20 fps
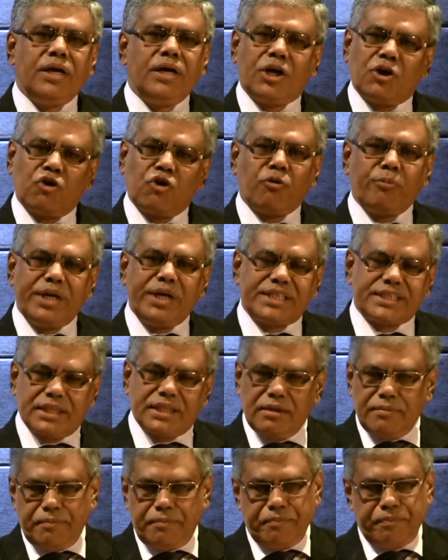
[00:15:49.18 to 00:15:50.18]
economy
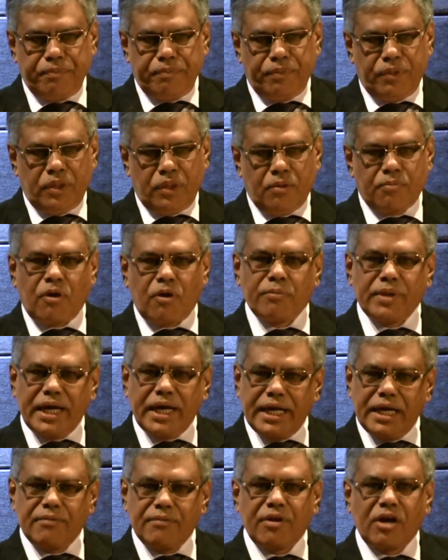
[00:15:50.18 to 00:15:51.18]
itself, from
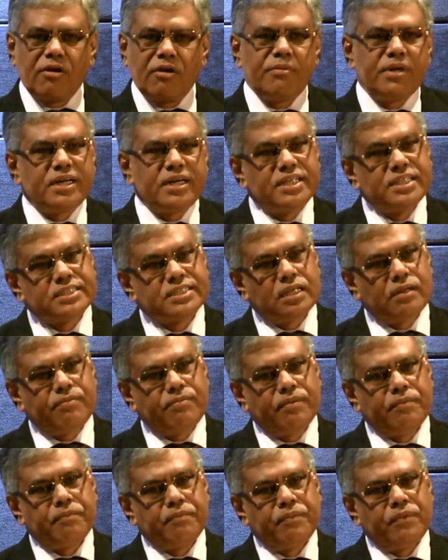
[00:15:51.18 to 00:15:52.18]
the environment itself,